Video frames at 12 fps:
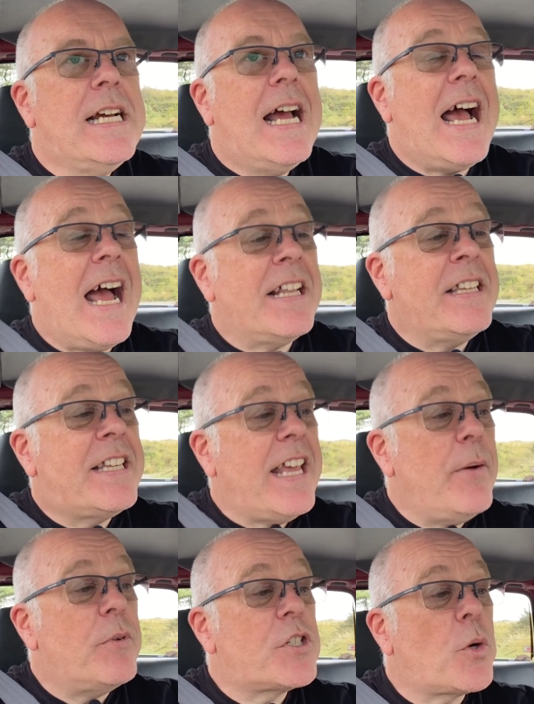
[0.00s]
and
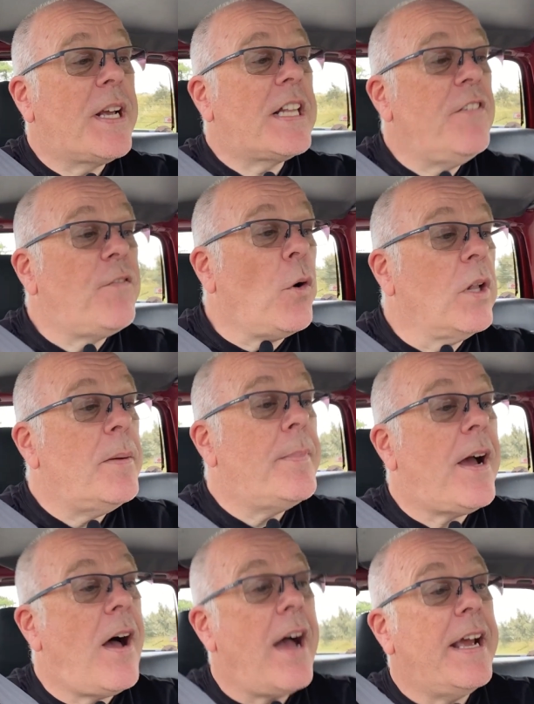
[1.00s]
it was quickly falling
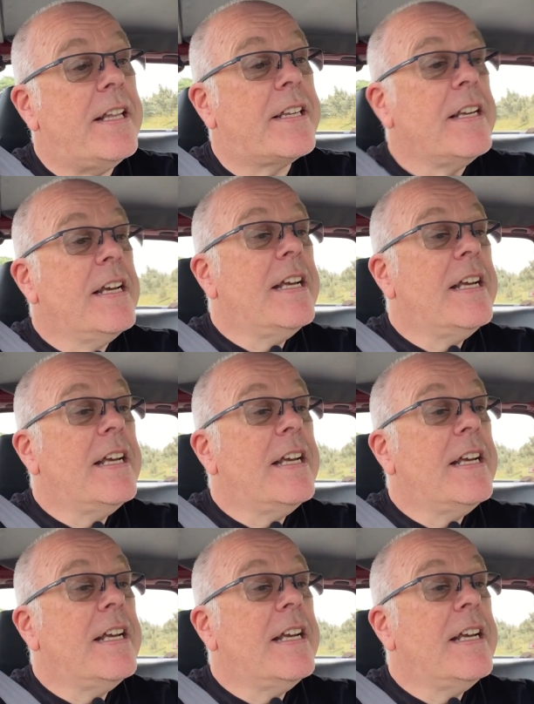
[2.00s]
behind.